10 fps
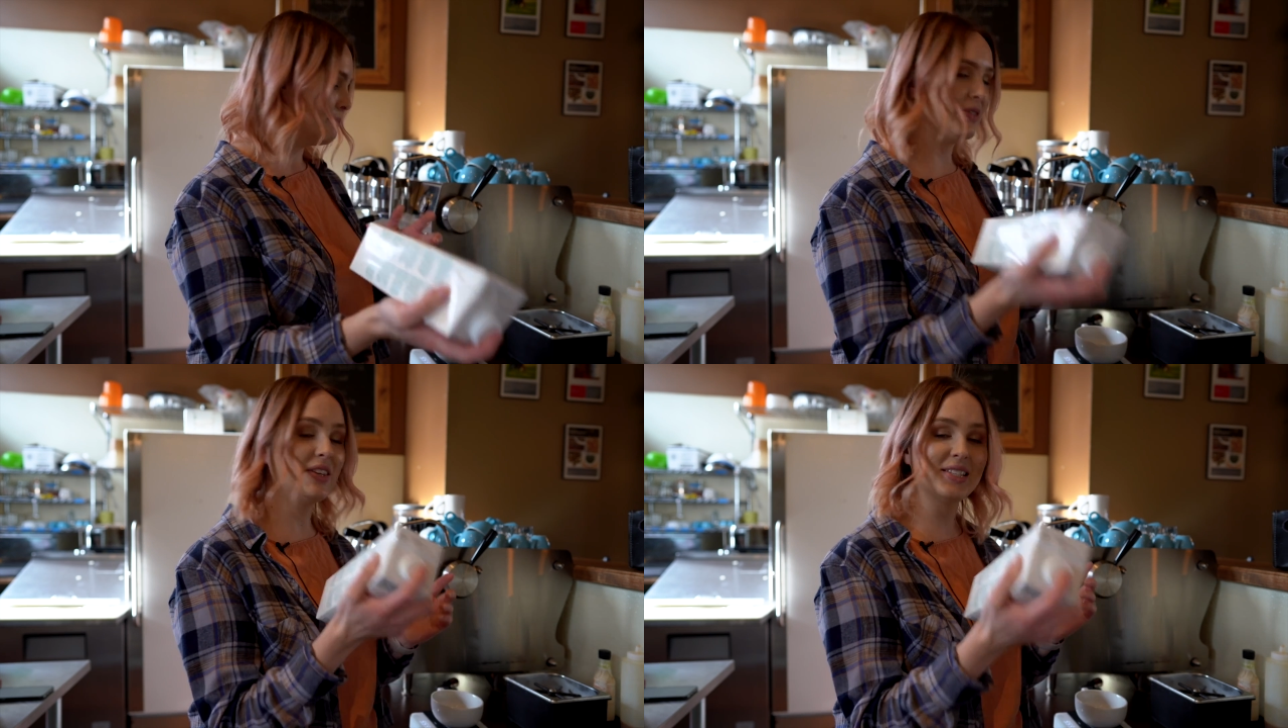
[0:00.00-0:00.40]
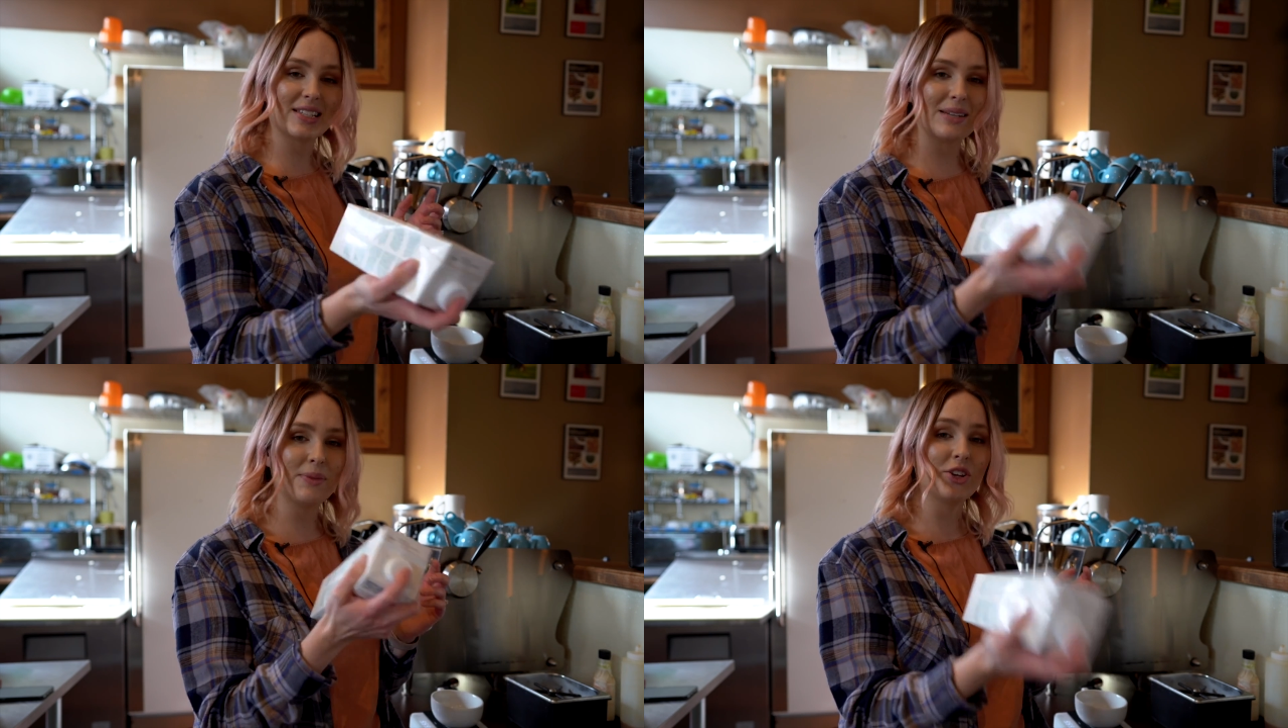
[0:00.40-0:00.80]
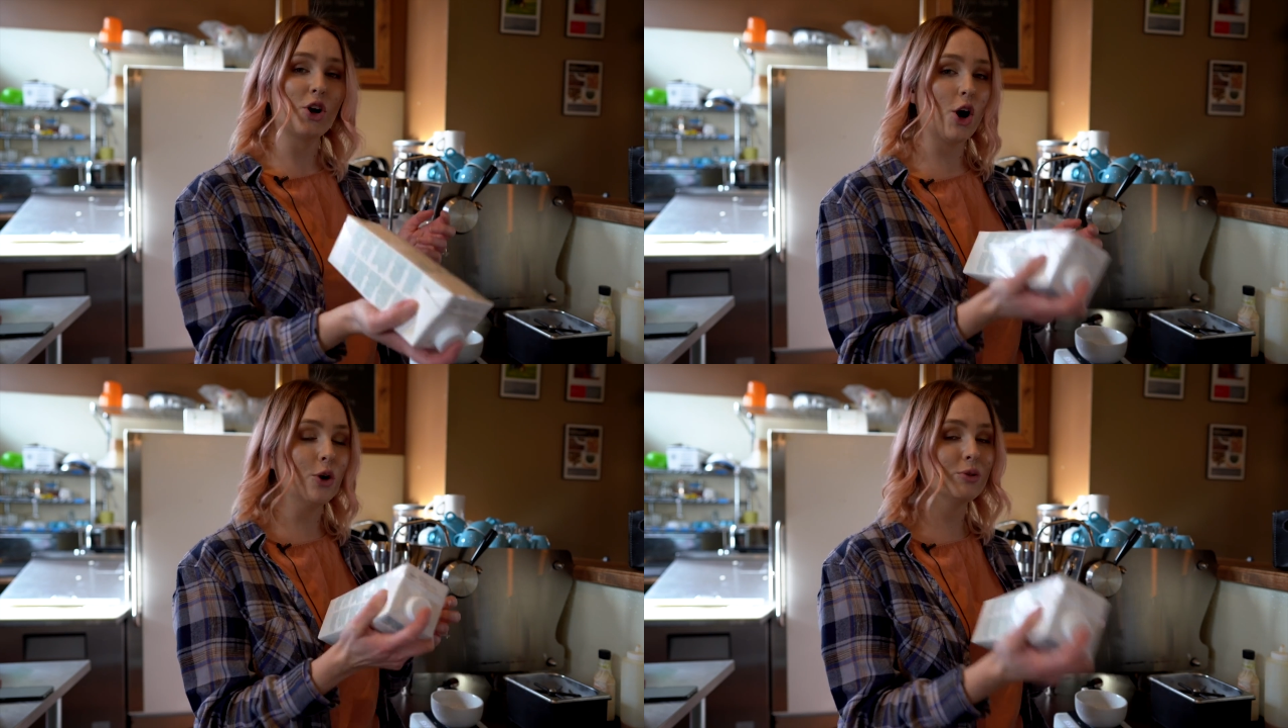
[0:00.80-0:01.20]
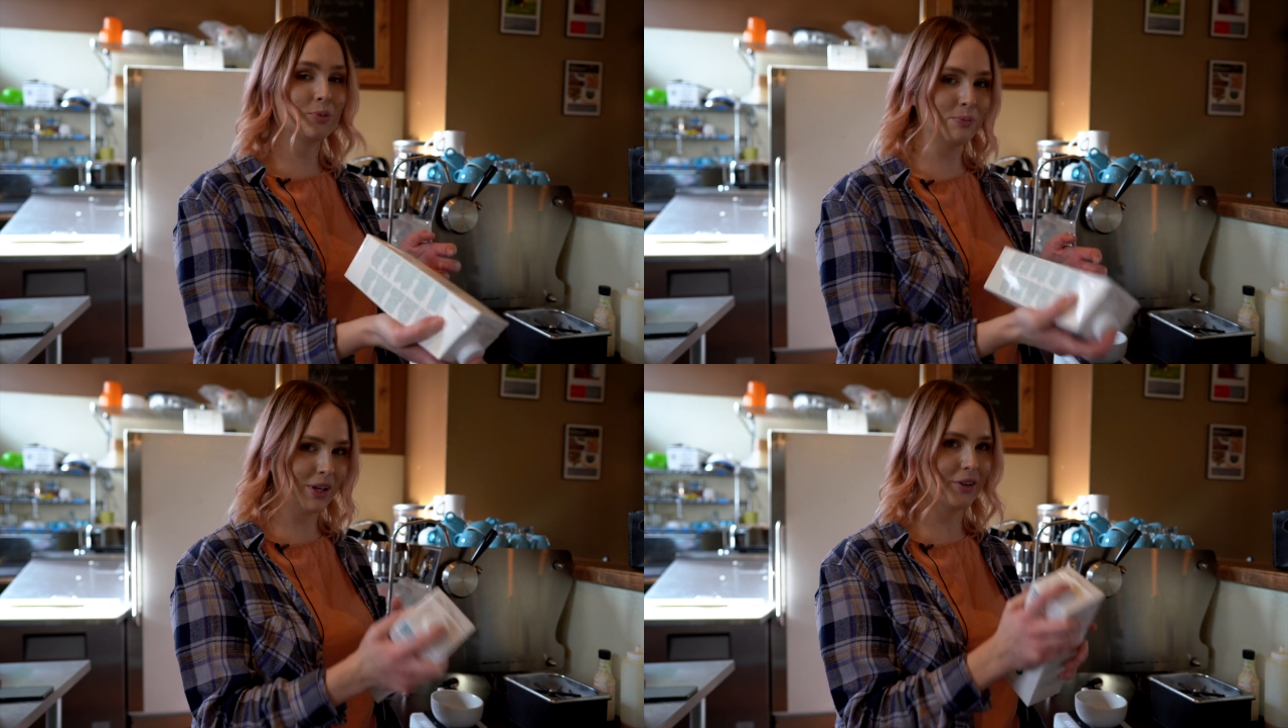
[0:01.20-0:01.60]
but this is going to be an
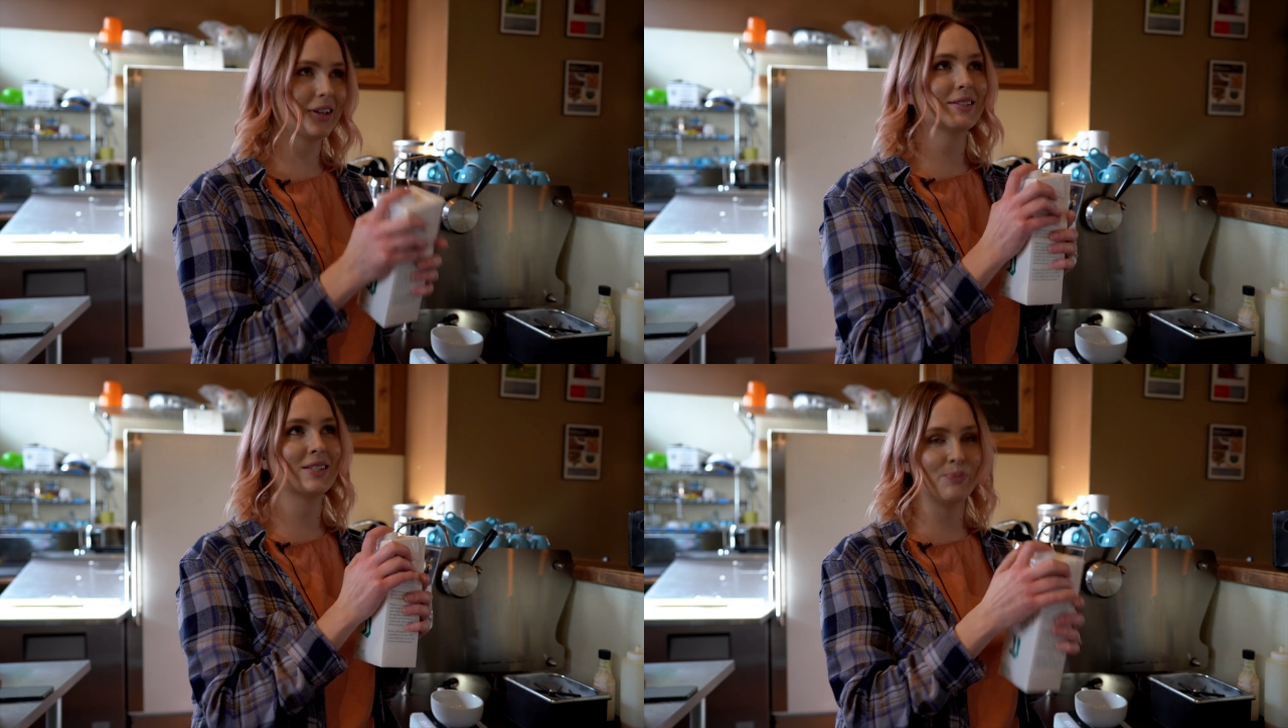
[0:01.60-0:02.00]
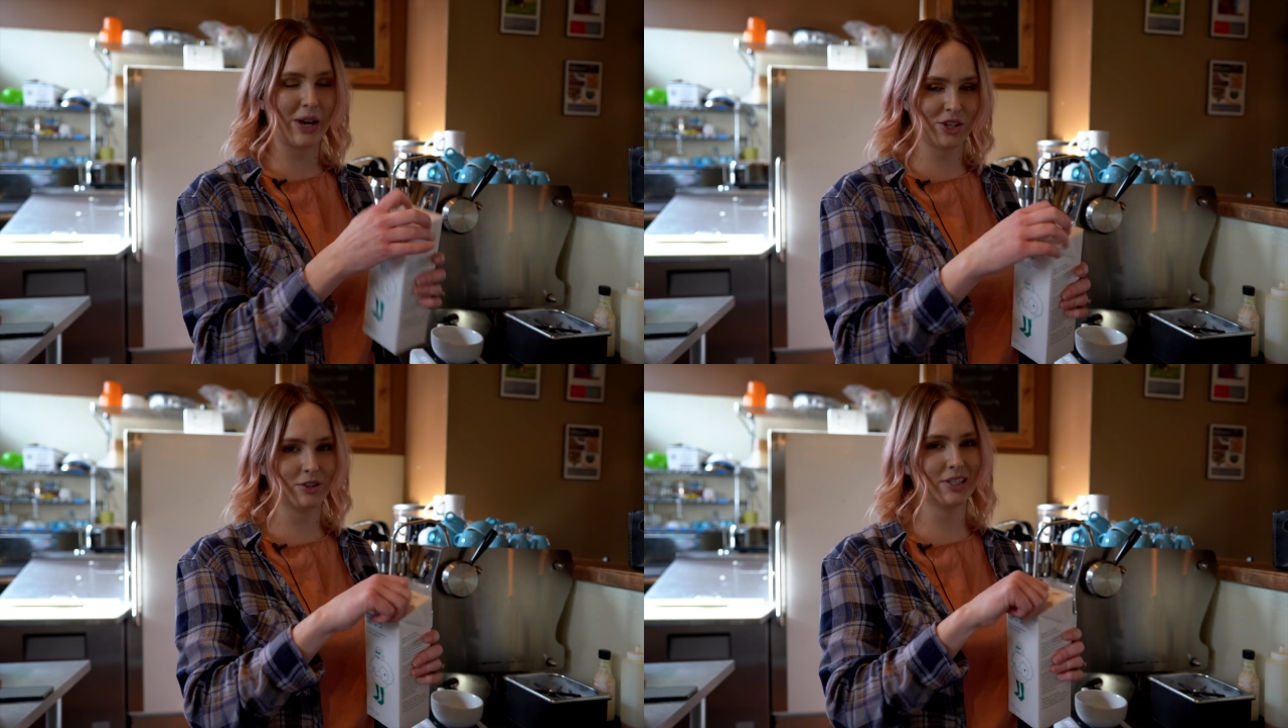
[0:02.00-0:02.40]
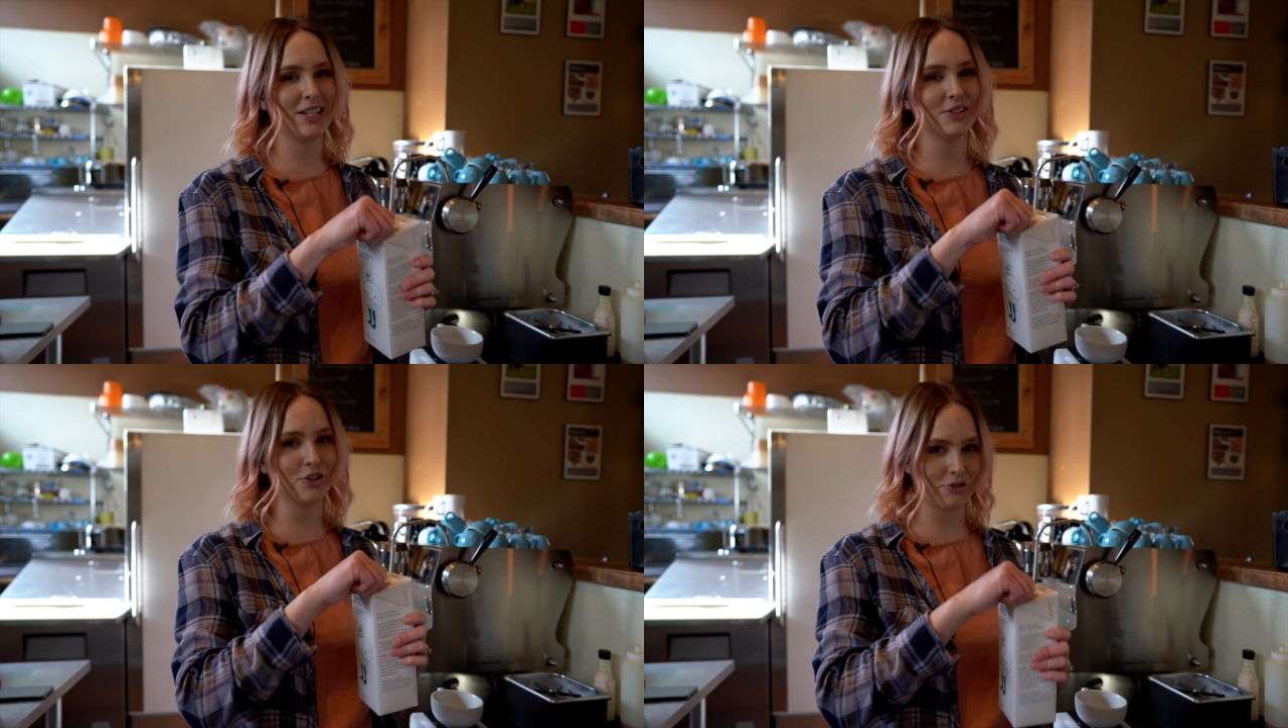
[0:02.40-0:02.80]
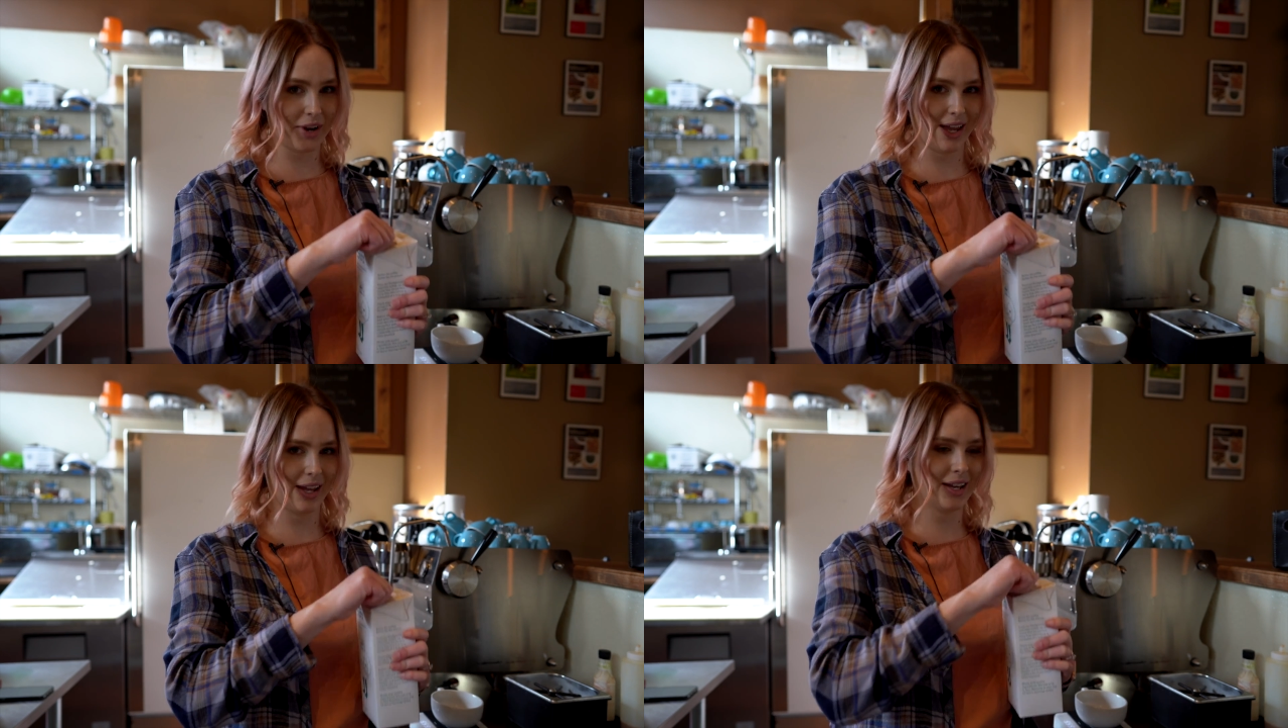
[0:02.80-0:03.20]
oat milk specialty
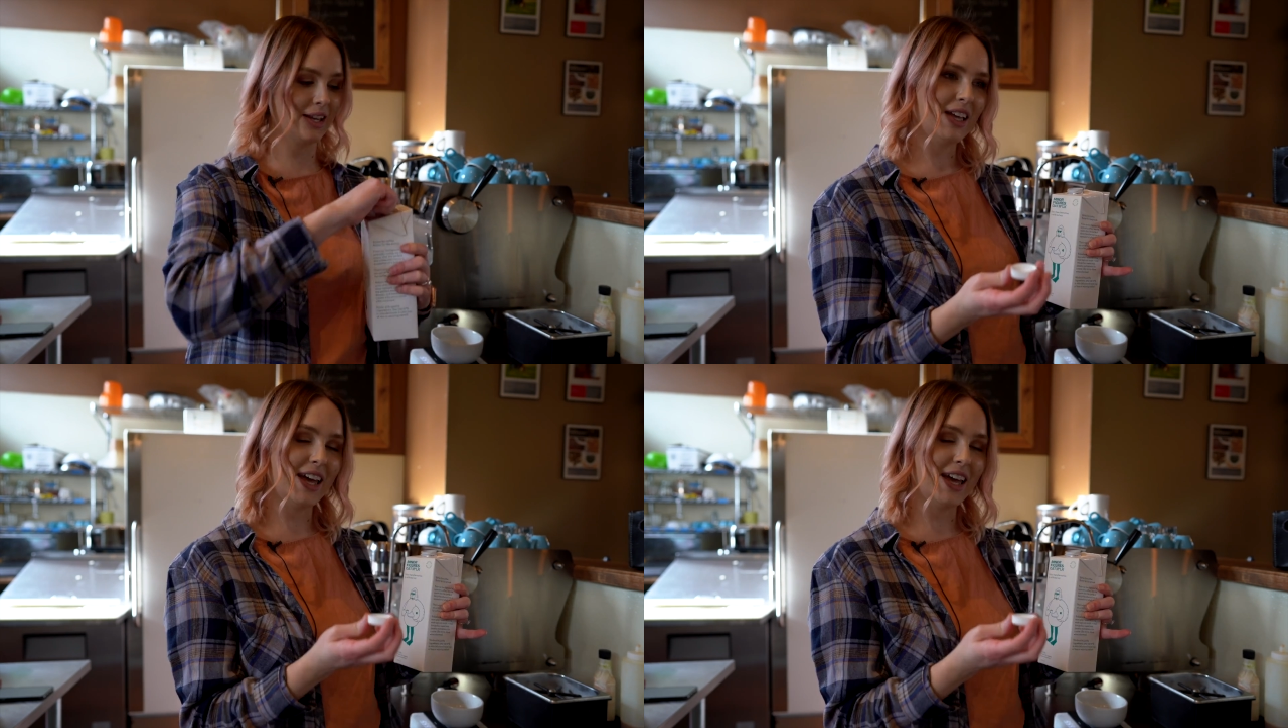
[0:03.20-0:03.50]
drink.